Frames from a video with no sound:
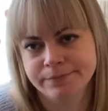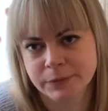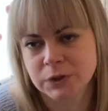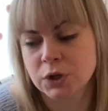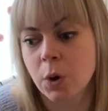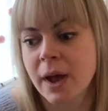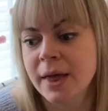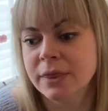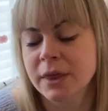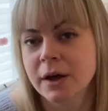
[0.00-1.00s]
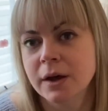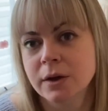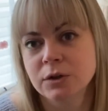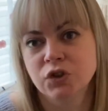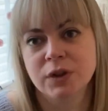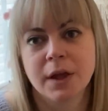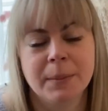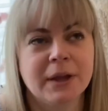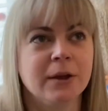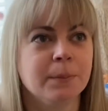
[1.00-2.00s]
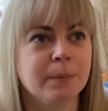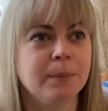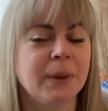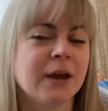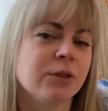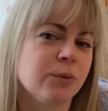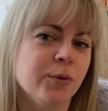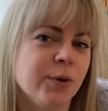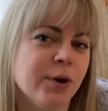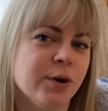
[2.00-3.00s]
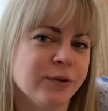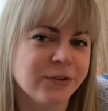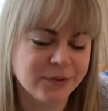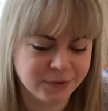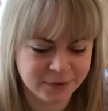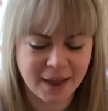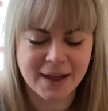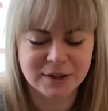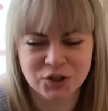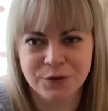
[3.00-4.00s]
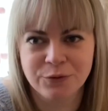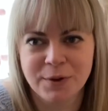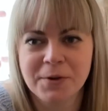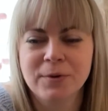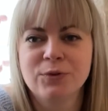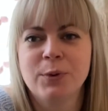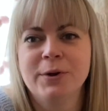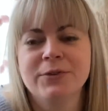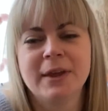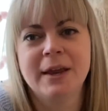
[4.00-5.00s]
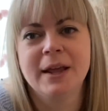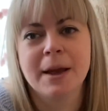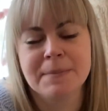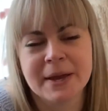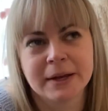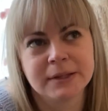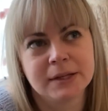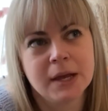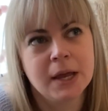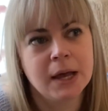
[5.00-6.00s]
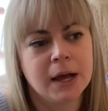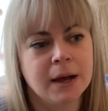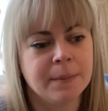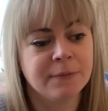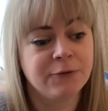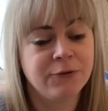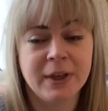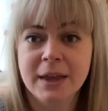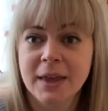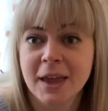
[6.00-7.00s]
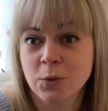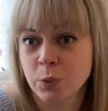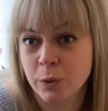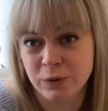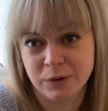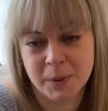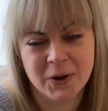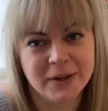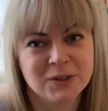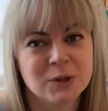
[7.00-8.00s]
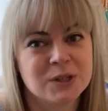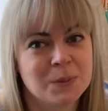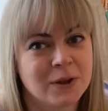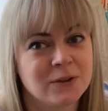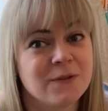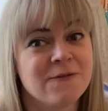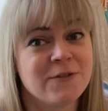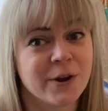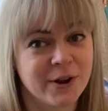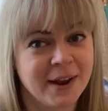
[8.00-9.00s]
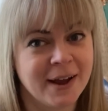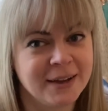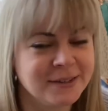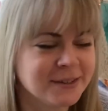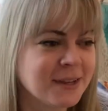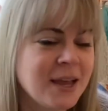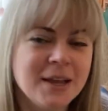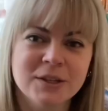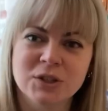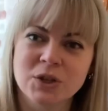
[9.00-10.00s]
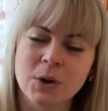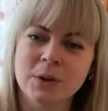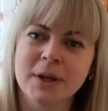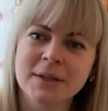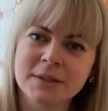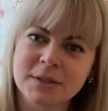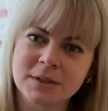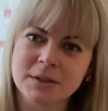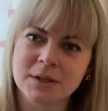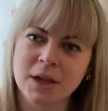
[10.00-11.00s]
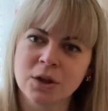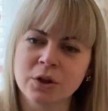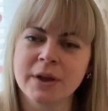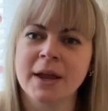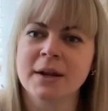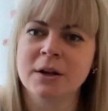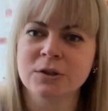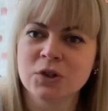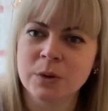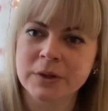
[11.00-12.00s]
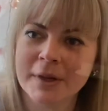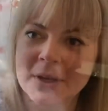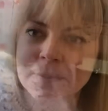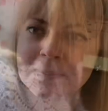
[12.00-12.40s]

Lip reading: So, and she let me pick through her stash of fragrance oils, and I picked fig and rosemary, so it smells very nice. So let's take a look at it. I'll show it to you.